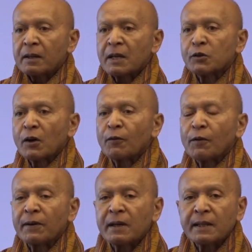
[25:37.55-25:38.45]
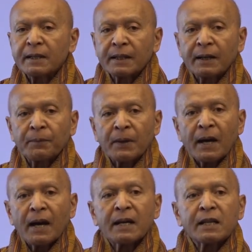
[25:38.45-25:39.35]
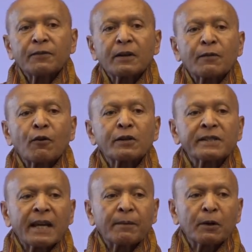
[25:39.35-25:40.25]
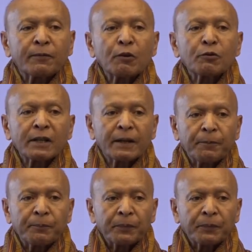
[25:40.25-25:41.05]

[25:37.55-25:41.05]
That's why we feel that at least for the foreseeable future,